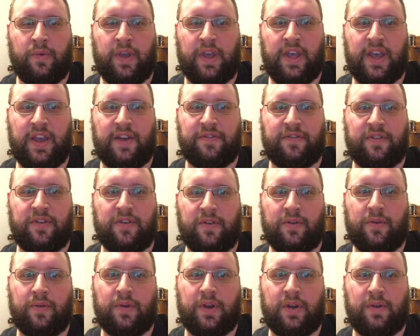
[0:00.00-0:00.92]
have
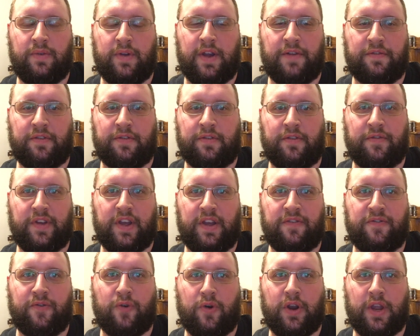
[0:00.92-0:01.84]
to
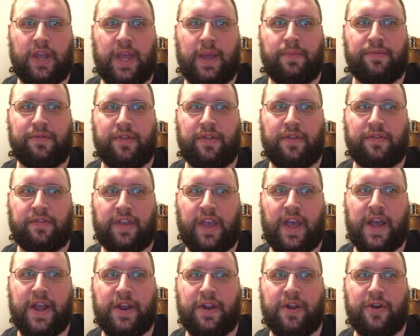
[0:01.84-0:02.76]
survive 4 games in the
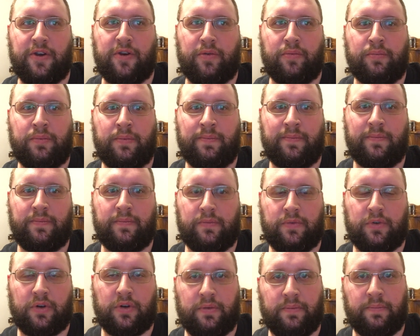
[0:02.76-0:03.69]
Sky Dome
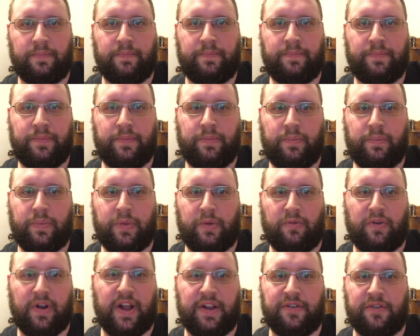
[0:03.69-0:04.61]
or the
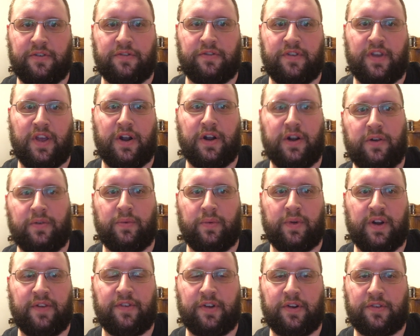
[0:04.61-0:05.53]
Rogers Center,
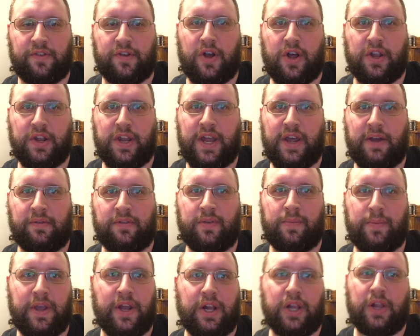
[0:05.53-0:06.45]
whatever it's called now. To
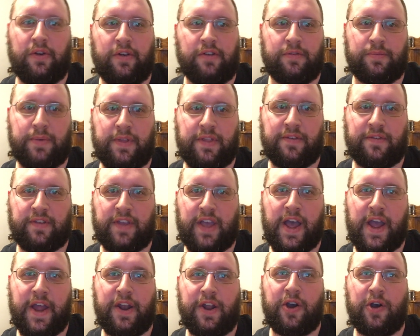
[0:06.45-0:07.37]
me, it'll always be the
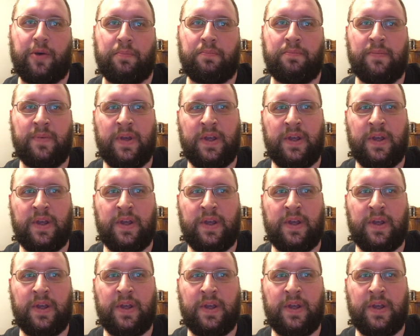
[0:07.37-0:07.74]
Sky Dome.